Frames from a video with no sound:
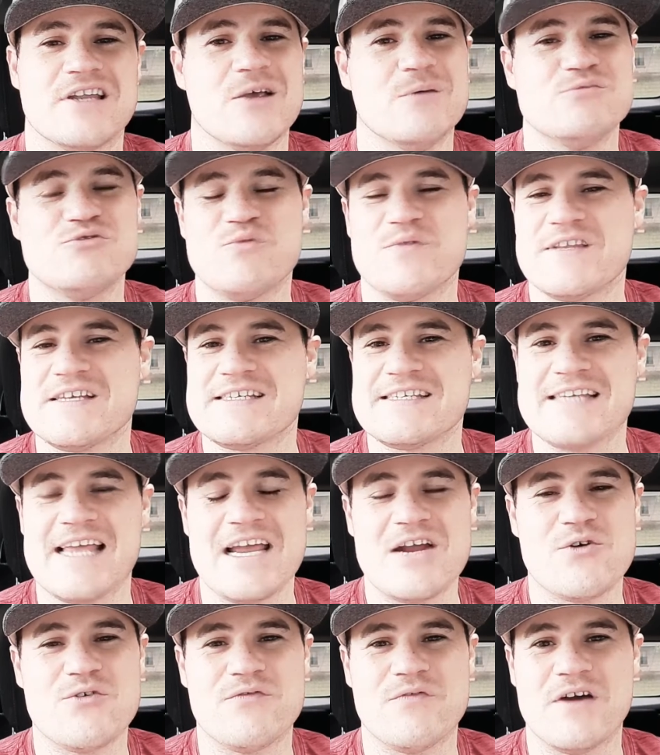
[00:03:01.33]
it comes with a
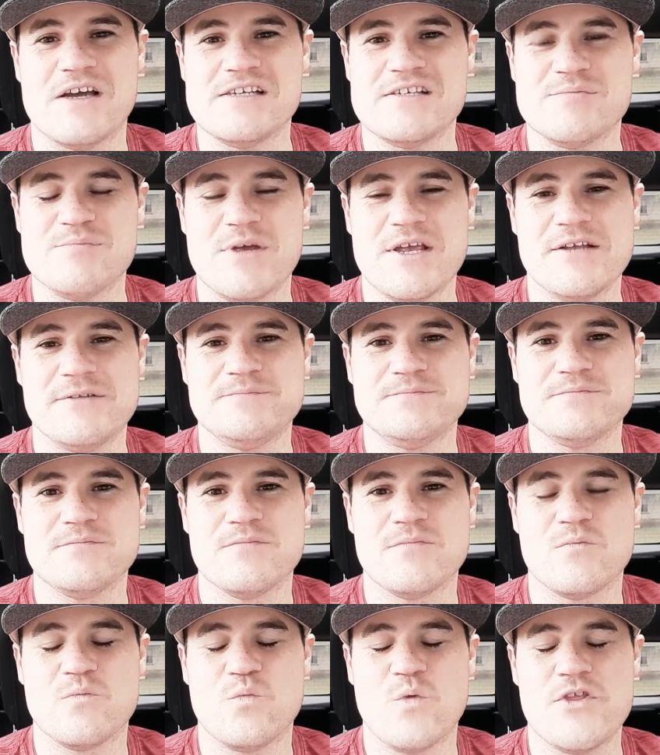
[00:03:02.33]
sacrifice, man.
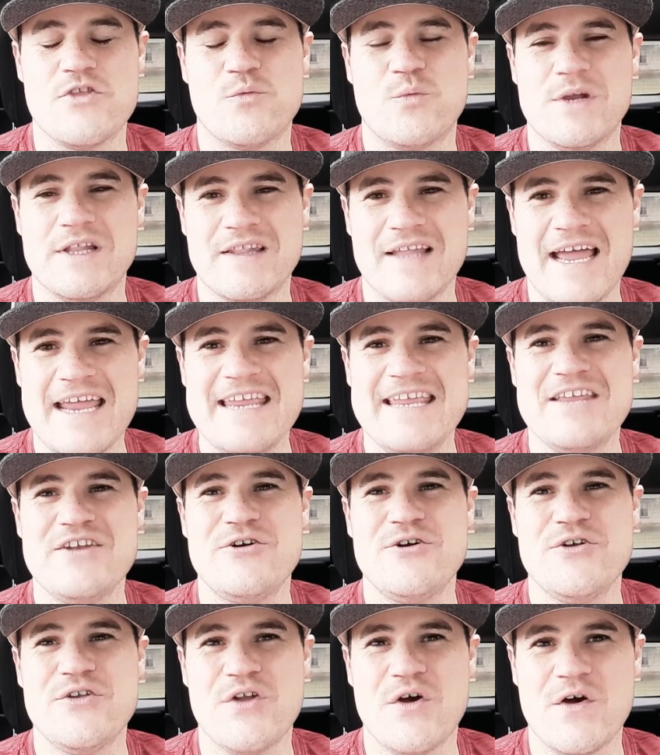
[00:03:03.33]
Whether we like
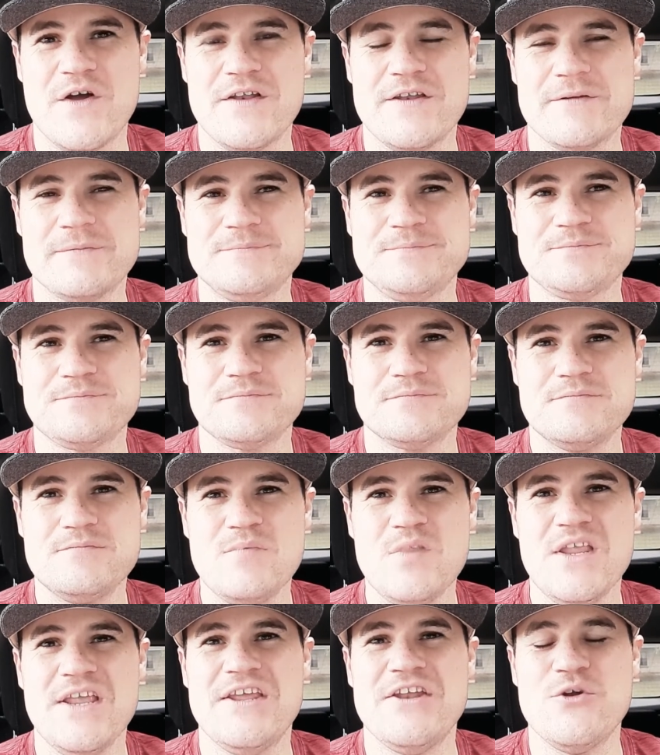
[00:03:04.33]
it or not,
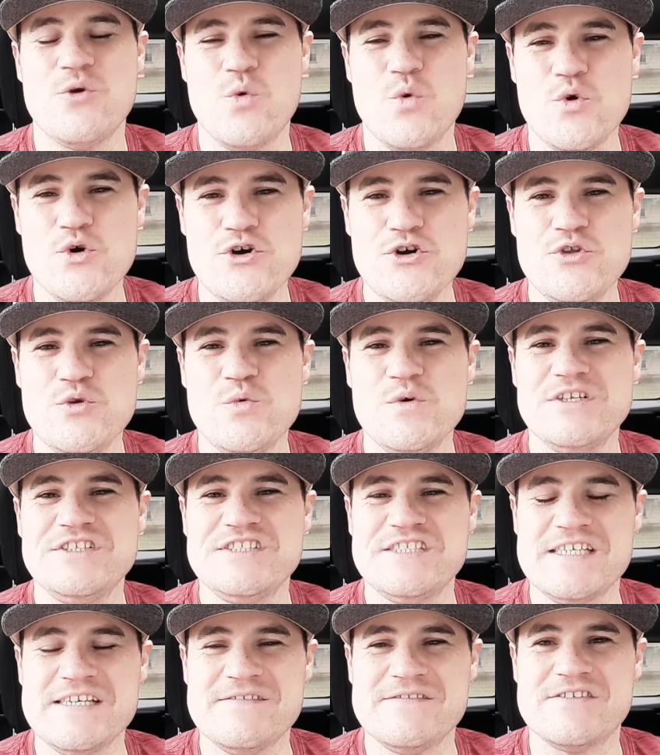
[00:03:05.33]
in order to
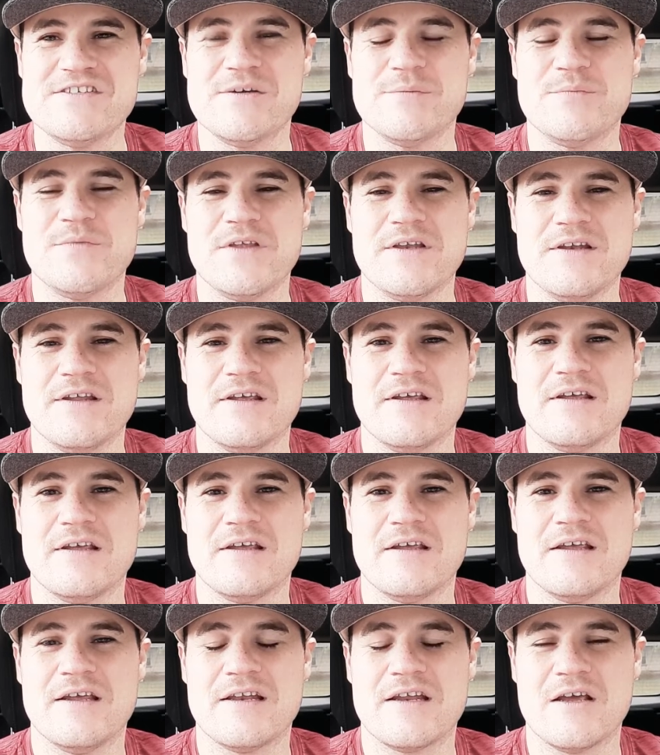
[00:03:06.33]
achieve something,
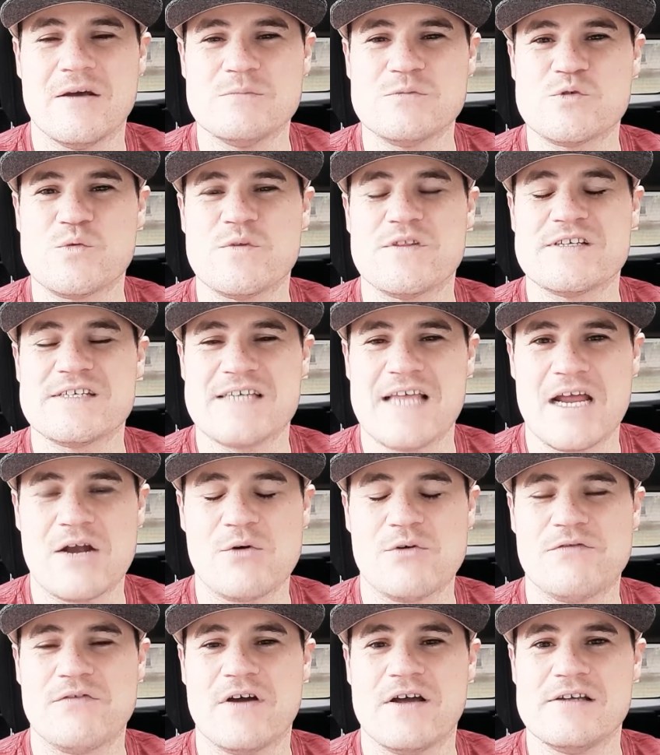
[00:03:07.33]
it comes with
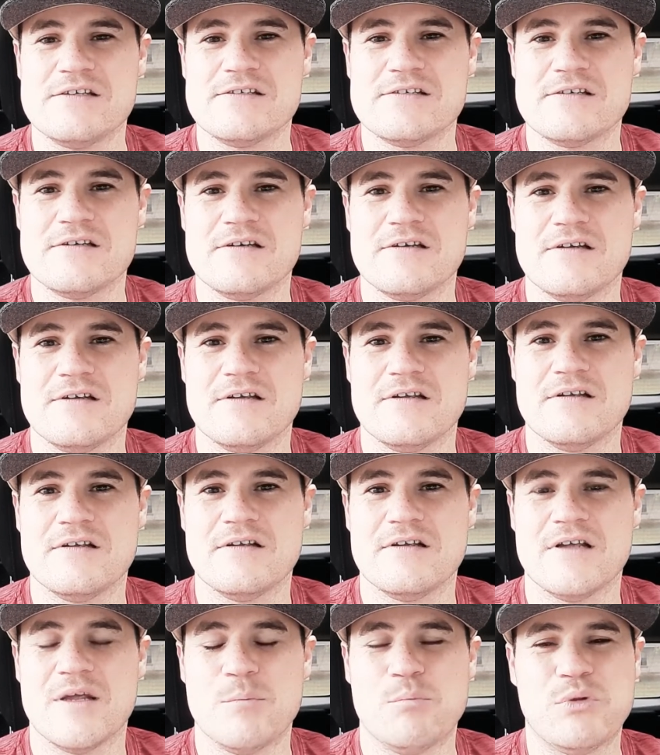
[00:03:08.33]
sacrifice.
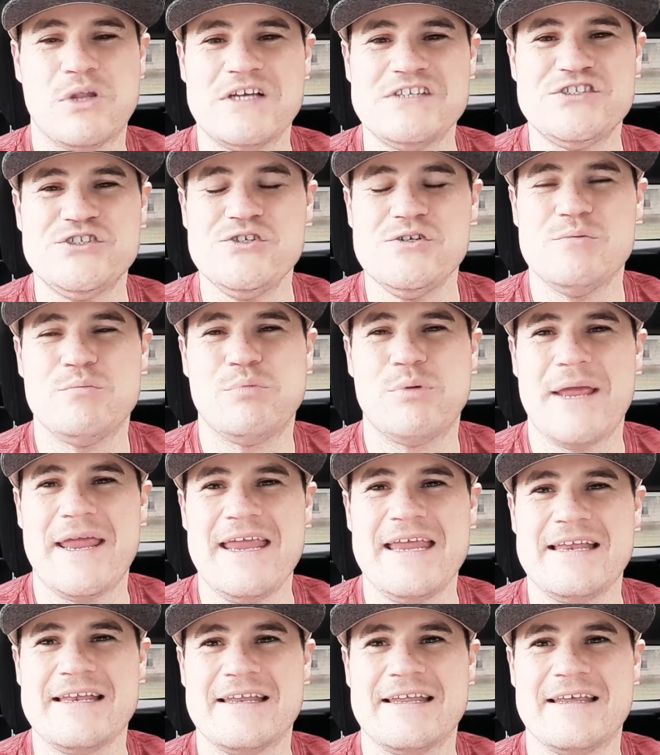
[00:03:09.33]
And pleasure or
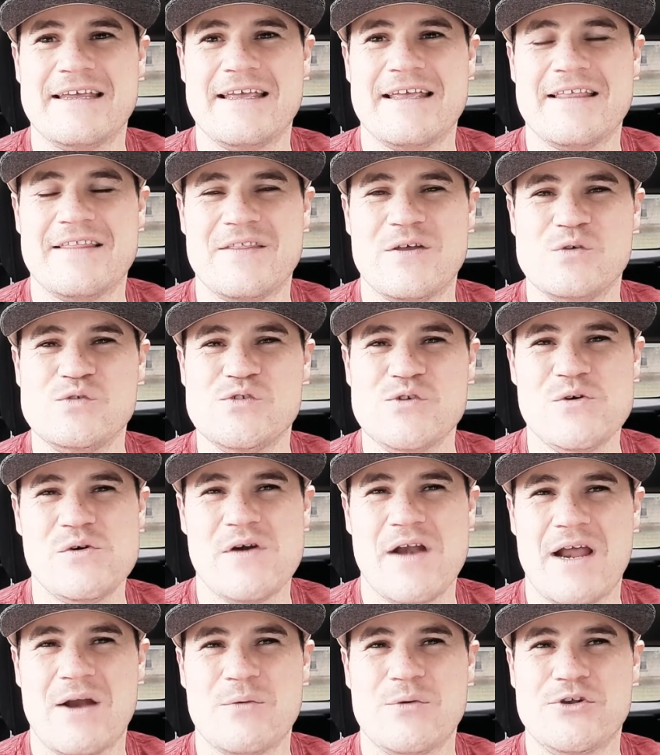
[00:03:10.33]
pain, those
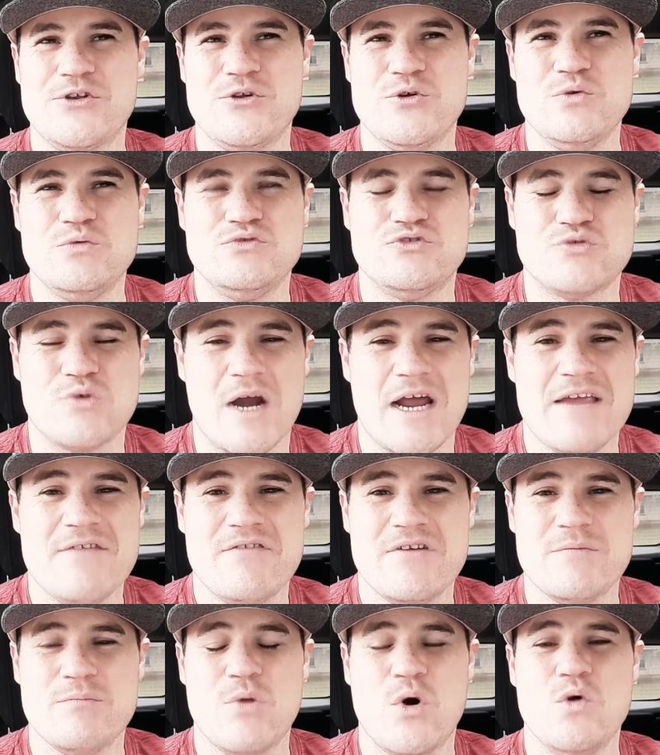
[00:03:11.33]
are our two
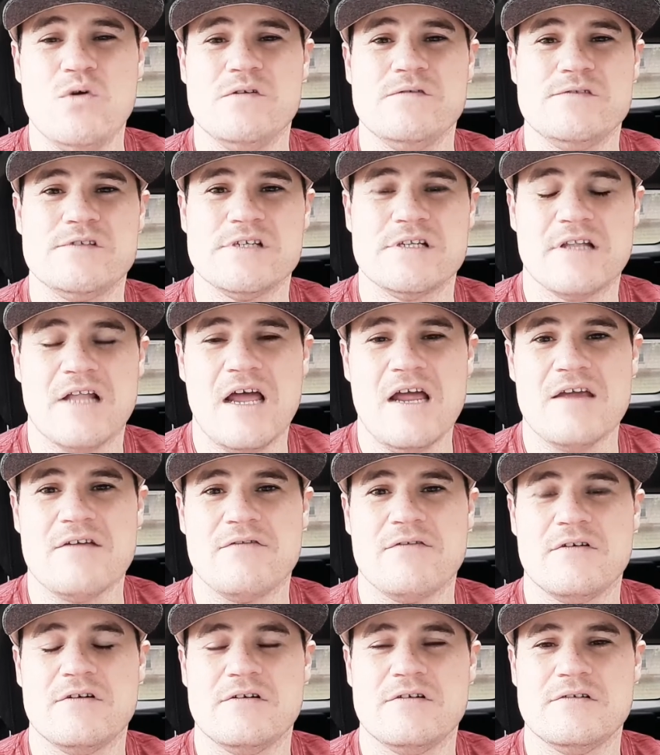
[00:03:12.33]
driving motives in
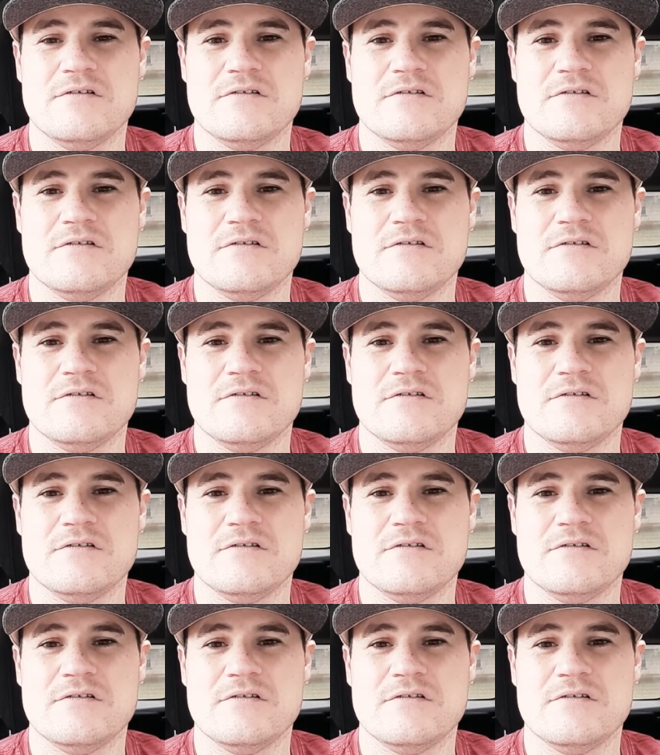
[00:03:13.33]
life.